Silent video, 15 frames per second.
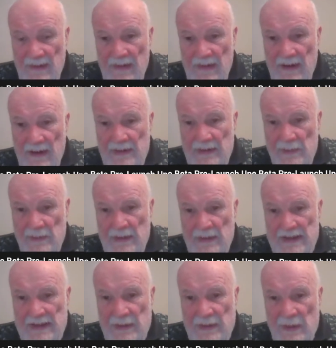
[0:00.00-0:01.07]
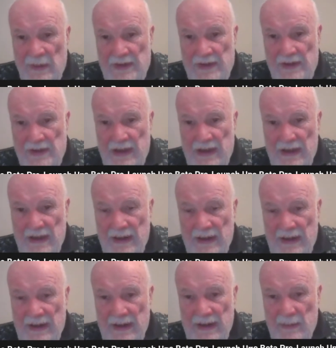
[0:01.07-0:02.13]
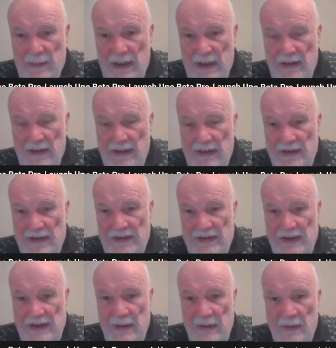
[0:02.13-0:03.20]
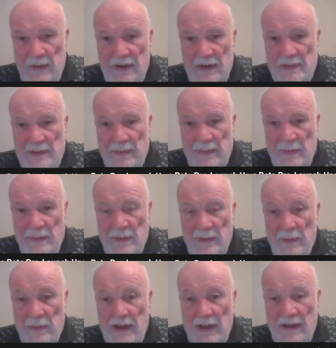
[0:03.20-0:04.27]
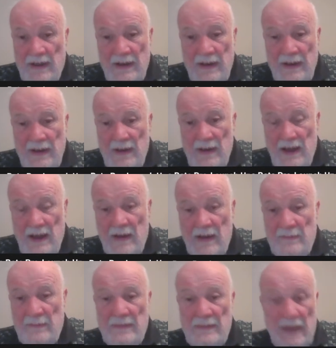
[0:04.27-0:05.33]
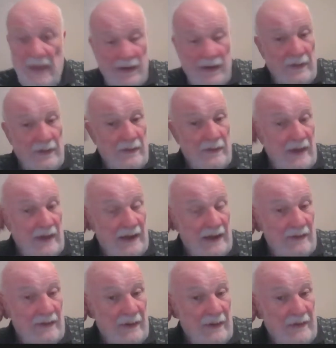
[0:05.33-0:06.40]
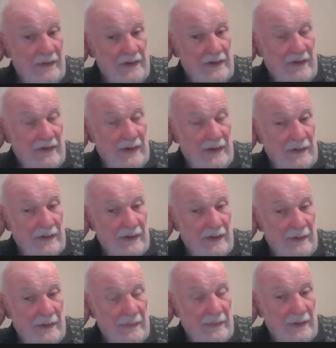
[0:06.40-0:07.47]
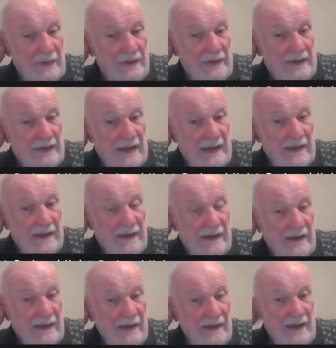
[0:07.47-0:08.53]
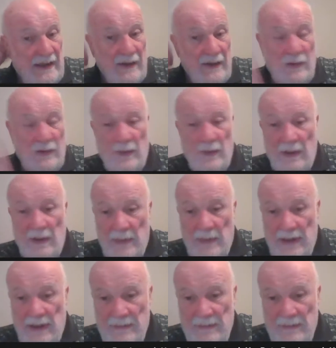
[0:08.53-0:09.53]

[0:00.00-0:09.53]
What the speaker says: And somebody's questioning the Bangladesh statement that's been put up here. I don't know. I don't know if it's right or not, but it could well be.